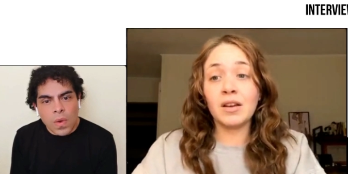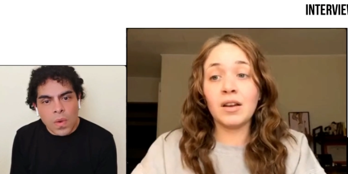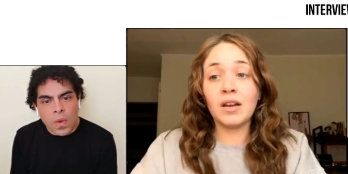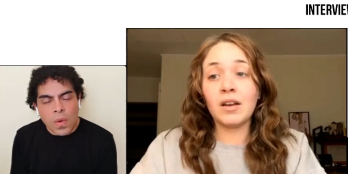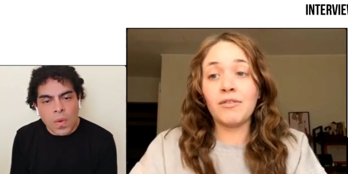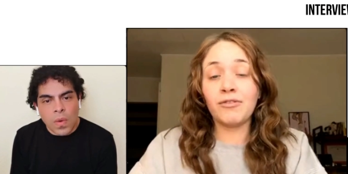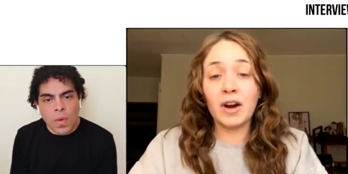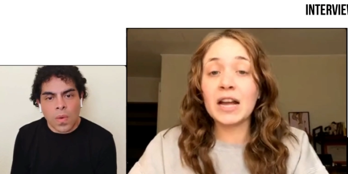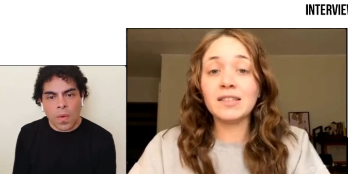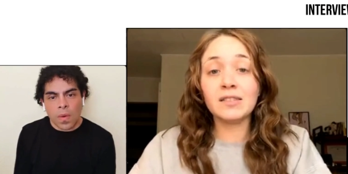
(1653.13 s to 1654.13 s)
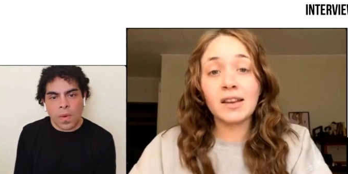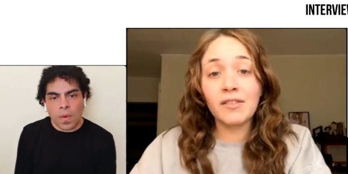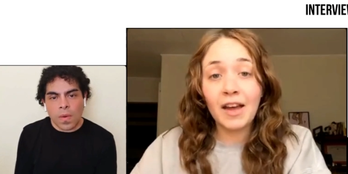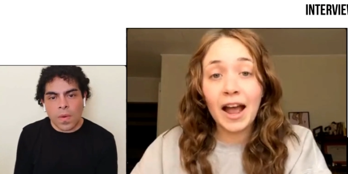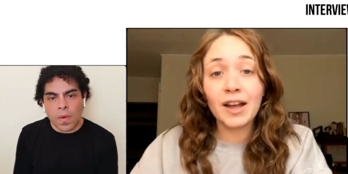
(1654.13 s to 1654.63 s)
Speaker 1: friends I've
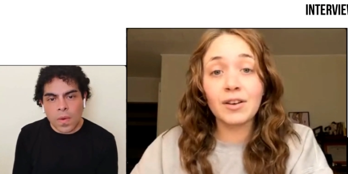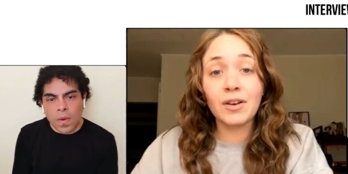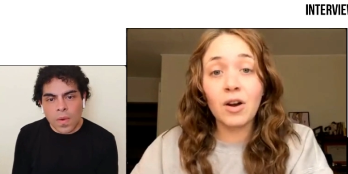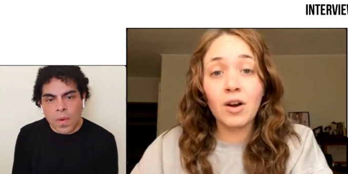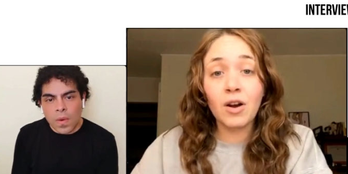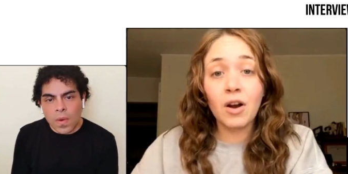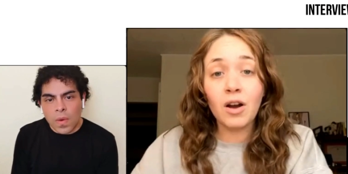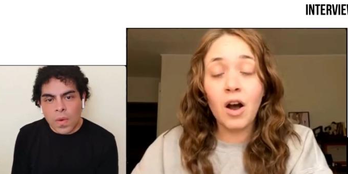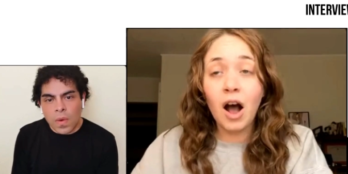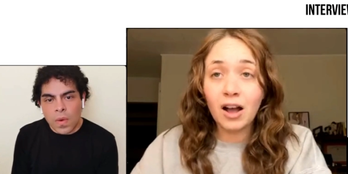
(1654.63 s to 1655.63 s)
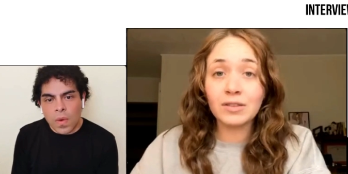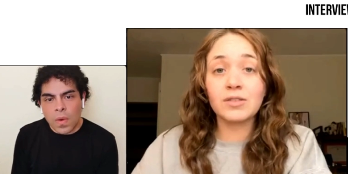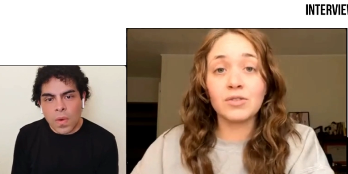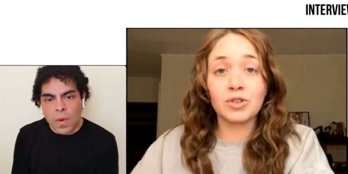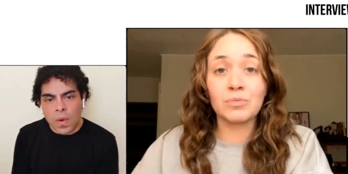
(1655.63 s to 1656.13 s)
had on social
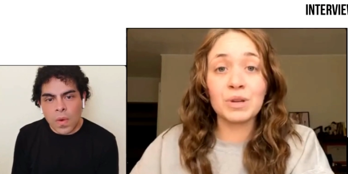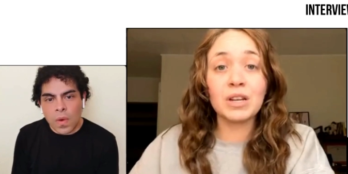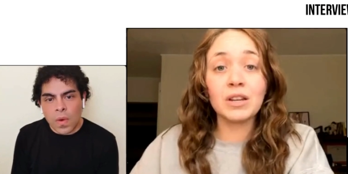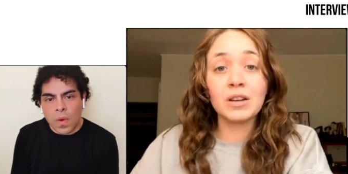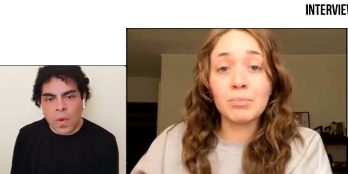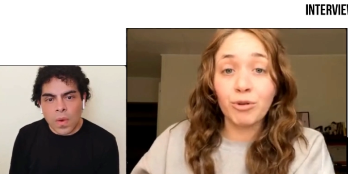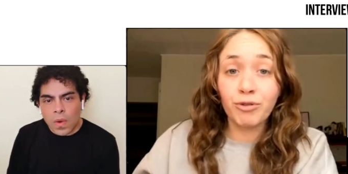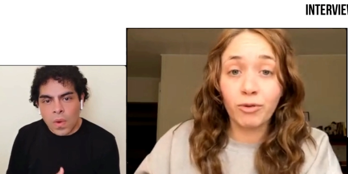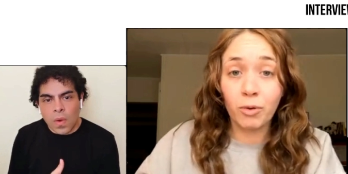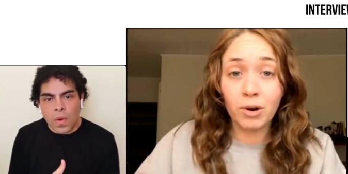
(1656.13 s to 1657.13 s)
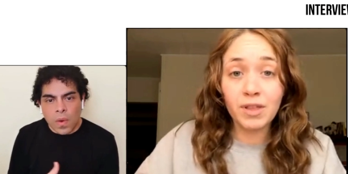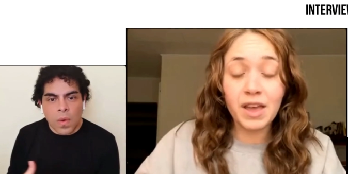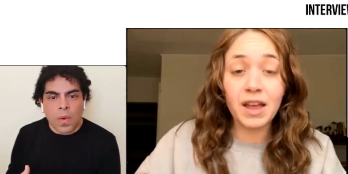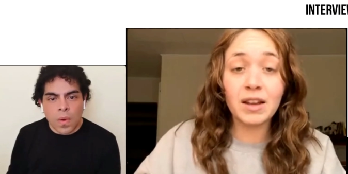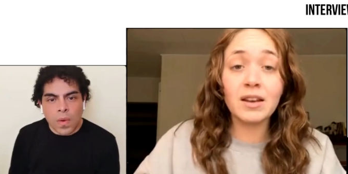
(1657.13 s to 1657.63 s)
media before
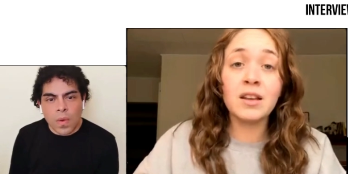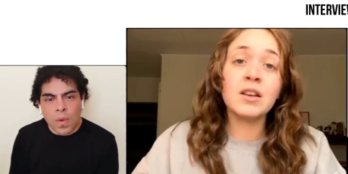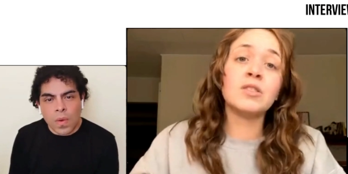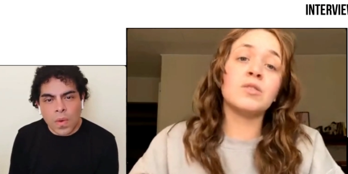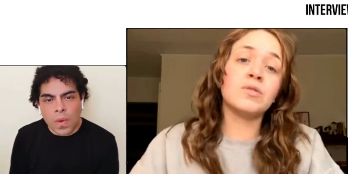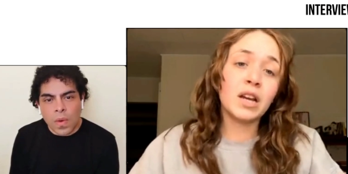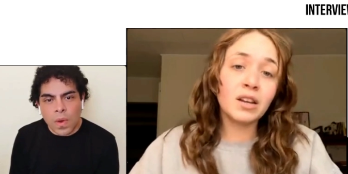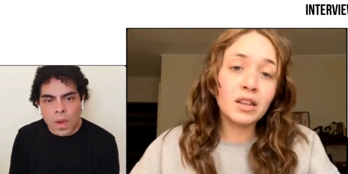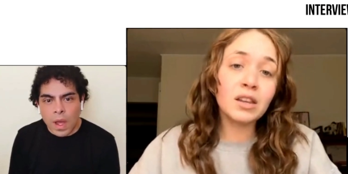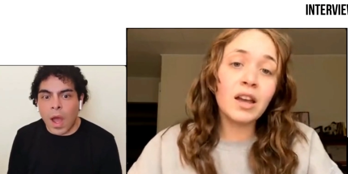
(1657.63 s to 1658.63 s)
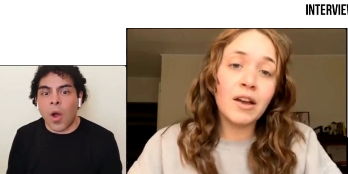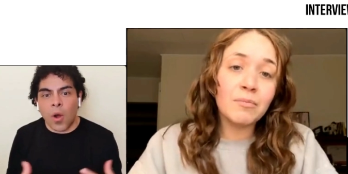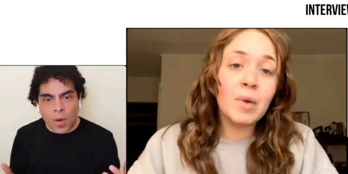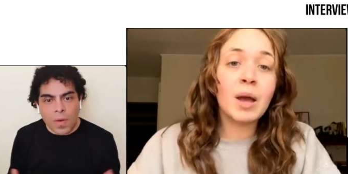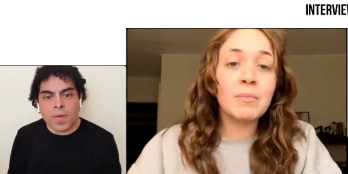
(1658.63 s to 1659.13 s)
then. So technically, I
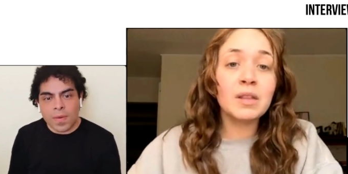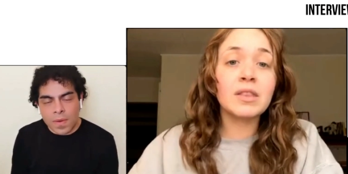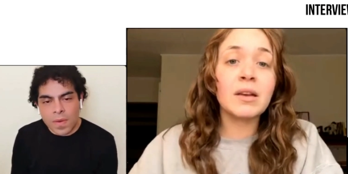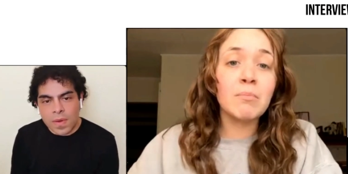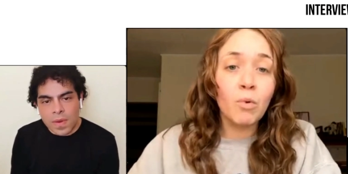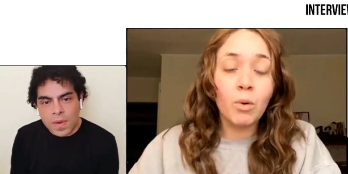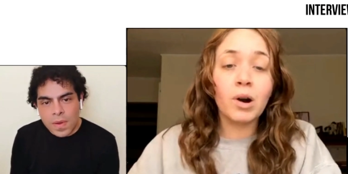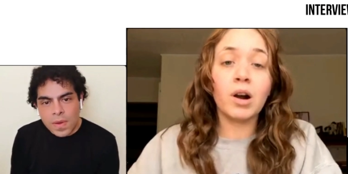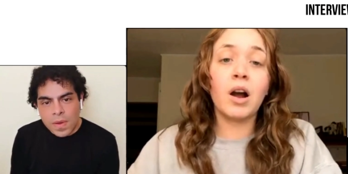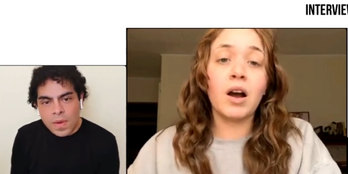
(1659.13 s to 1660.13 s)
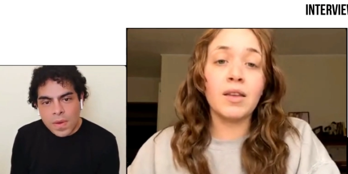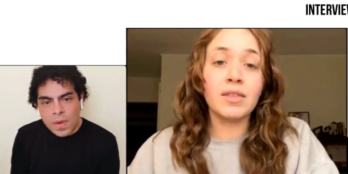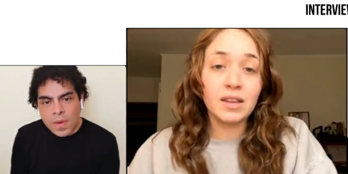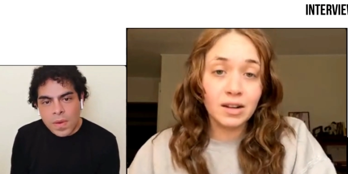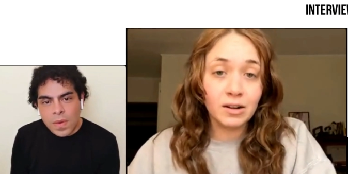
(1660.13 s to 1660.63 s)
uh-huh. more on
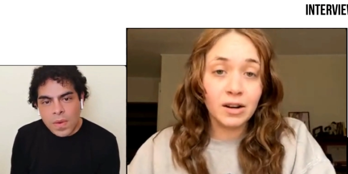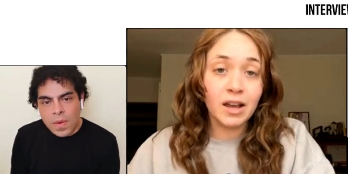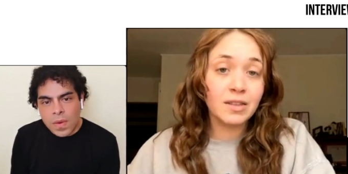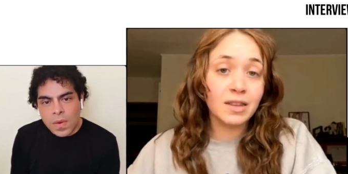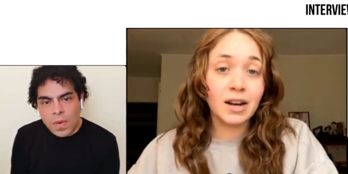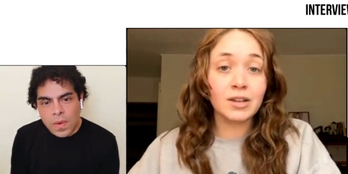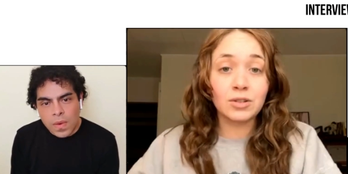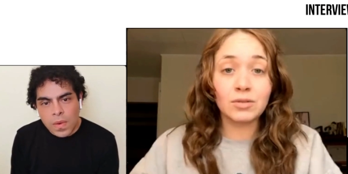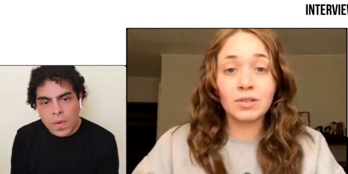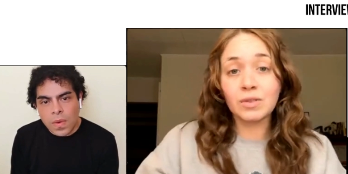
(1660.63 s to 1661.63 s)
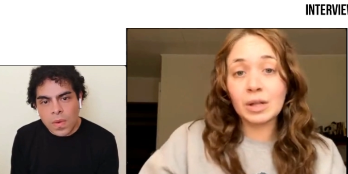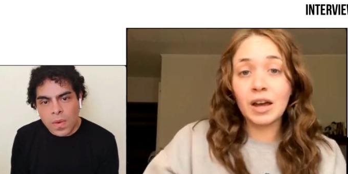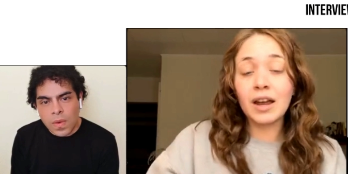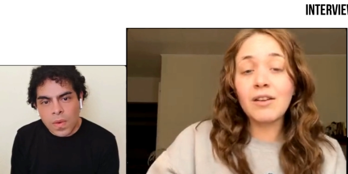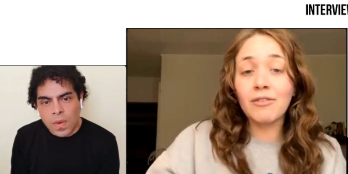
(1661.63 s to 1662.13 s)
the internet than I do in real
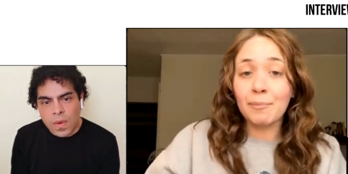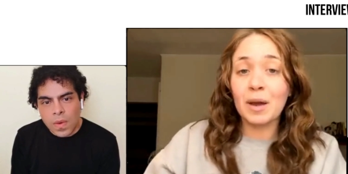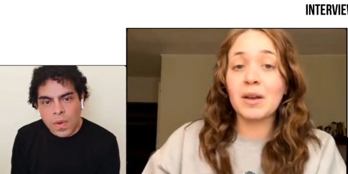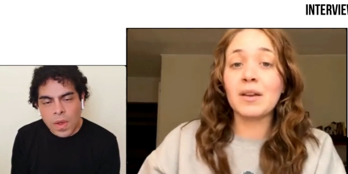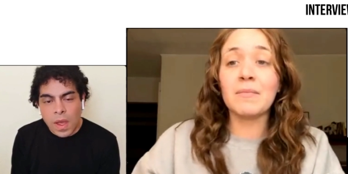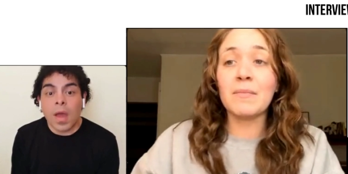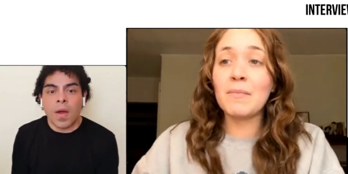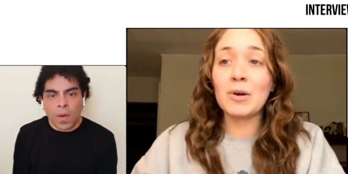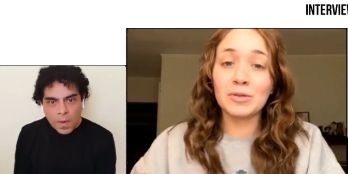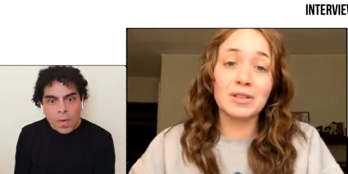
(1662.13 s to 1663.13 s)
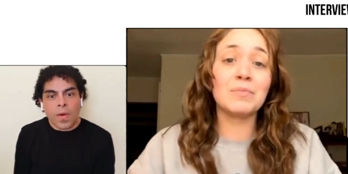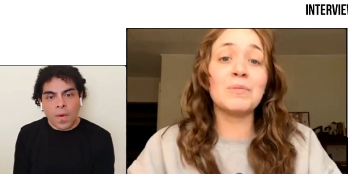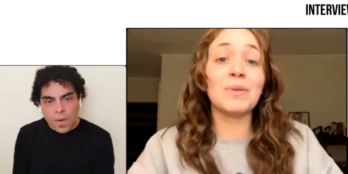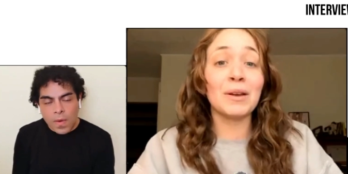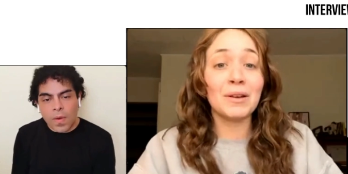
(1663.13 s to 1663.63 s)
life. But most of the
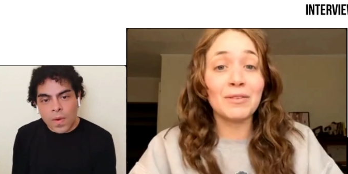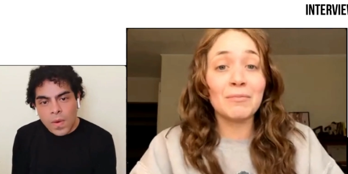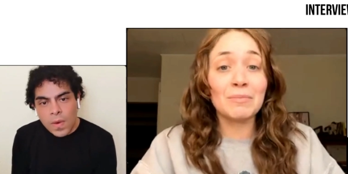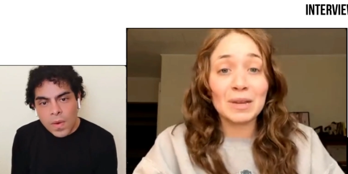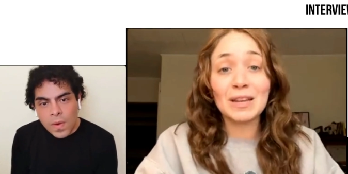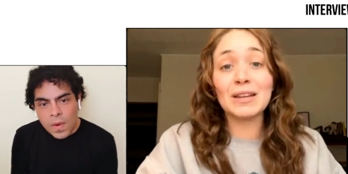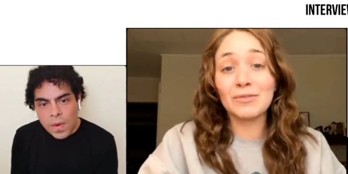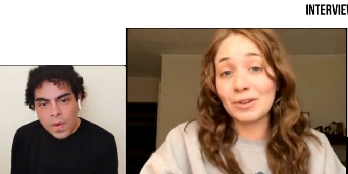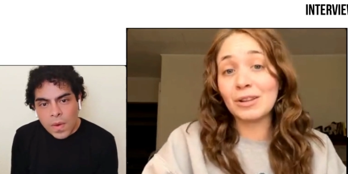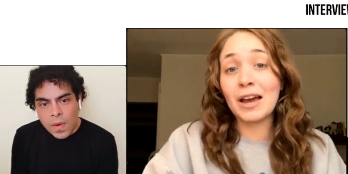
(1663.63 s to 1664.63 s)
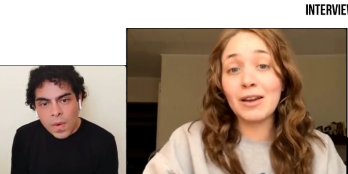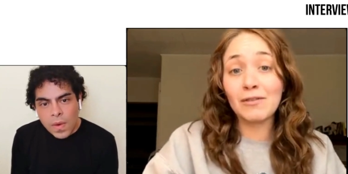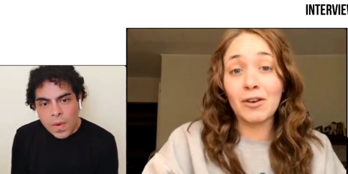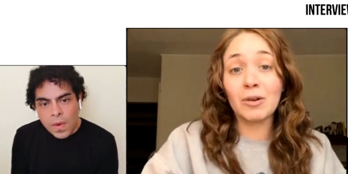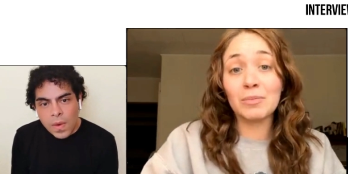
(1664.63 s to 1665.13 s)
people I meet in real
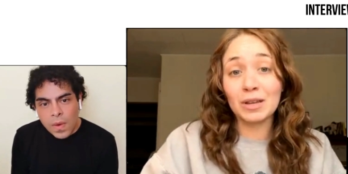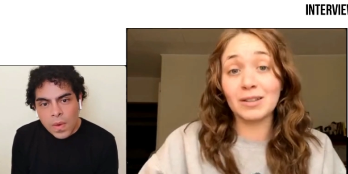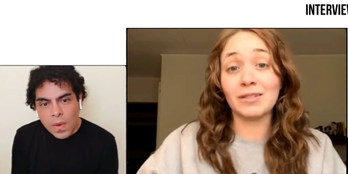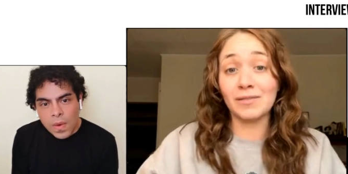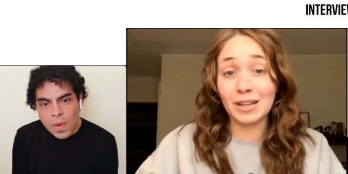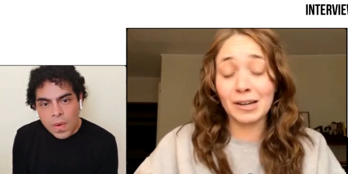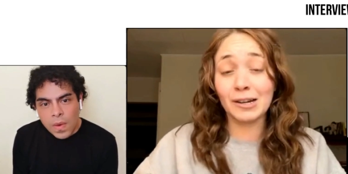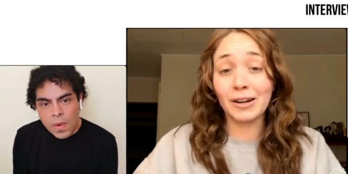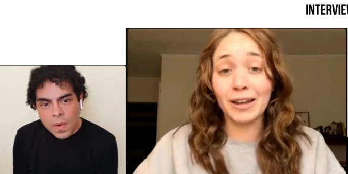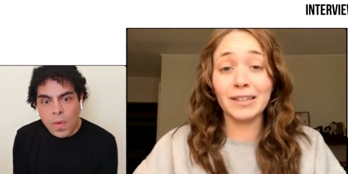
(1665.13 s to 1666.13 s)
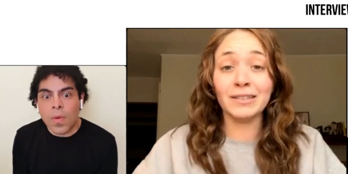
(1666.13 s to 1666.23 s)
life are because of the internet.